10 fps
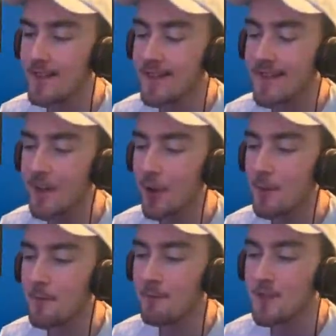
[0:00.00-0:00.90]

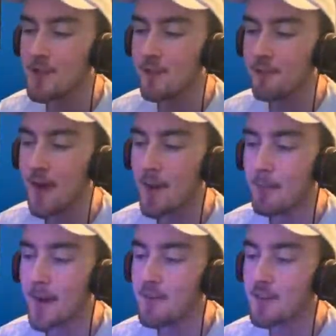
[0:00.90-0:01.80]
TKO them and finish the
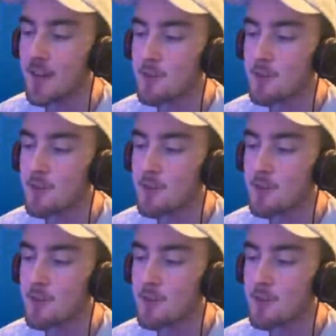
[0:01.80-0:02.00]
fight, but every time